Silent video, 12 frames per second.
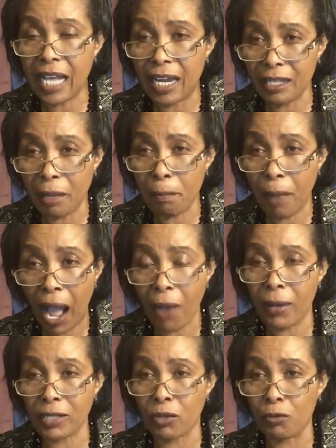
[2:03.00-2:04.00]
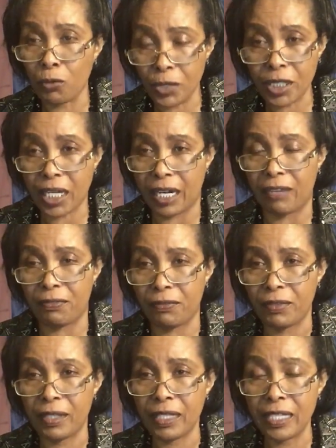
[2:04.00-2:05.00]
are the powers of witchcraft.
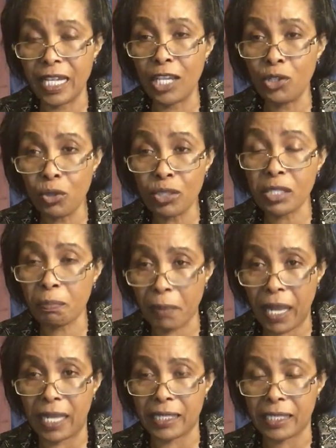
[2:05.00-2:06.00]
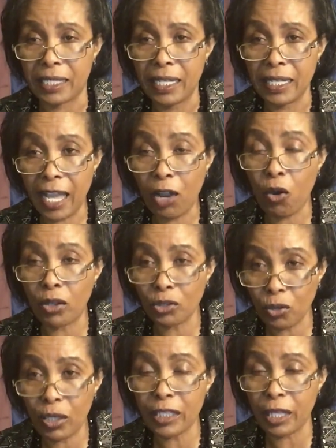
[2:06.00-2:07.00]
They use spells. They
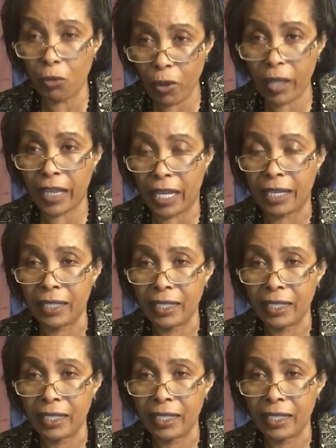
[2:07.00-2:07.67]
control the weather.